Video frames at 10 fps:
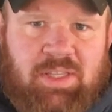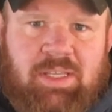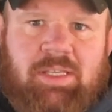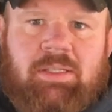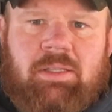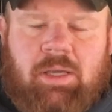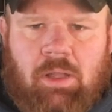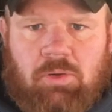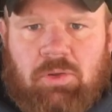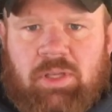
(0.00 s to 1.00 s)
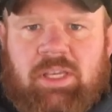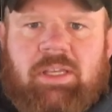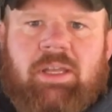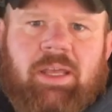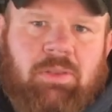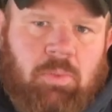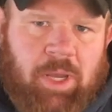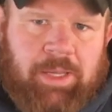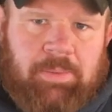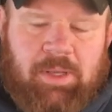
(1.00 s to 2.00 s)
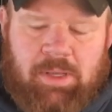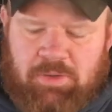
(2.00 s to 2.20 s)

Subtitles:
of the kid, the color of the kid, and the weight.